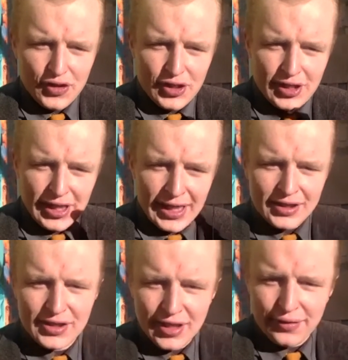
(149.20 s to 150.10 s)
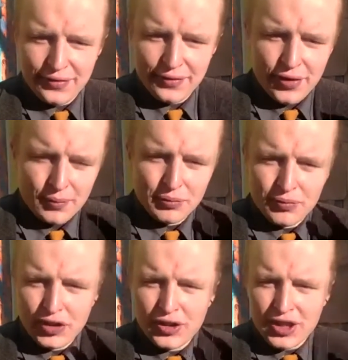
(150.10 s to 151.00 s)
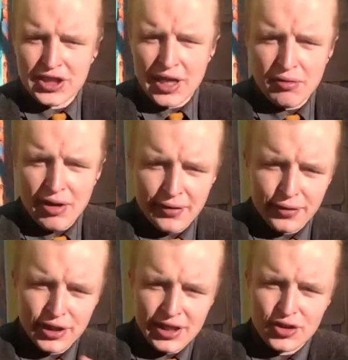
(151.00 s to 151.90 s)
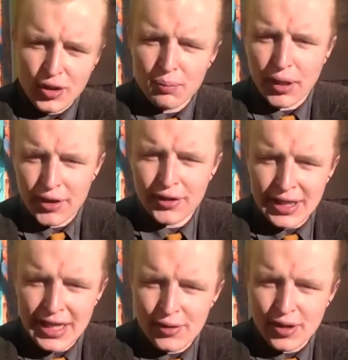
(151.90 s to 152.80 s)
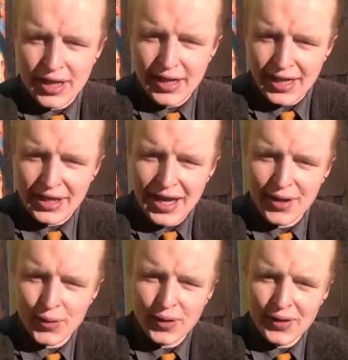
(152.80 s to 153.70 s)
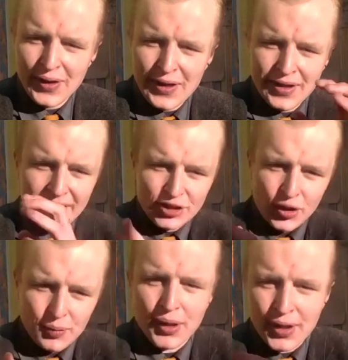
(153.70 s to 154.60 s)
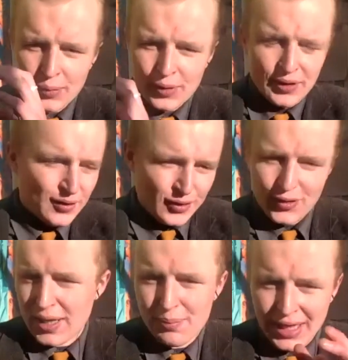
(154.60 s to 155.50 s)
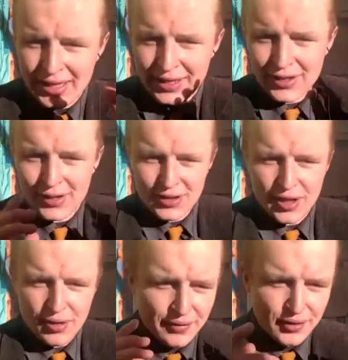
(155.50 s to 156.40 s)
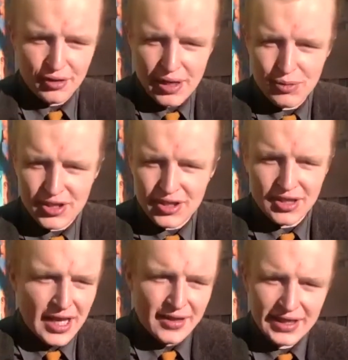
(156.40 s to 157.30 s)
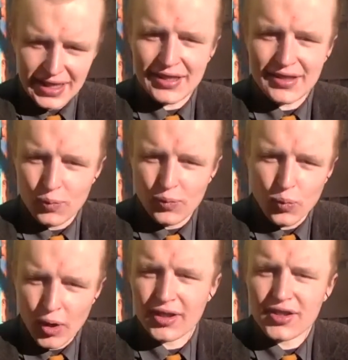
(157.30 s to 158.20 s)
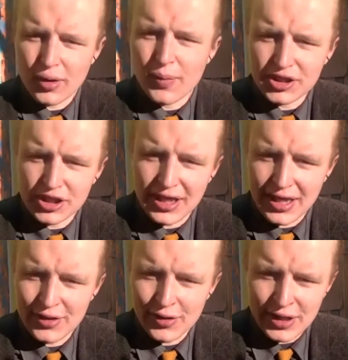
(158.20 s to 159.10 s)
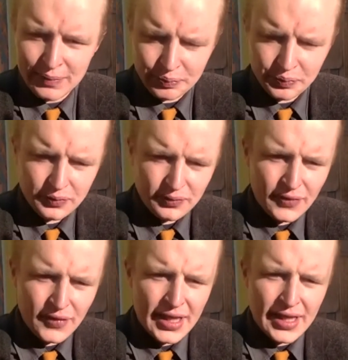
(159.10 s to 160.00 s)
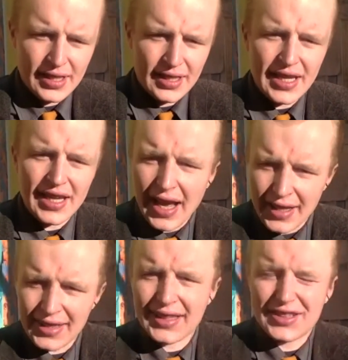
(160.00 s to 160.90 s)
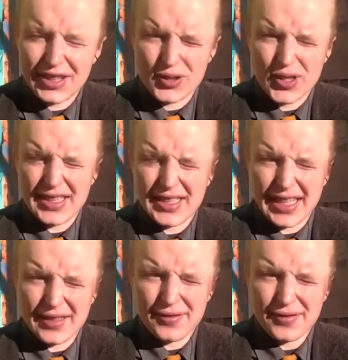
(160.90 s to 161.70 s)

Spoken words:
the kind of stuff from the Jerry Rafferty, John Byrne era, and how like John Byrne, great painter, and Jerry Rafferty, great musician, and they did work so much together. And yeah, I think it's just trying to kind of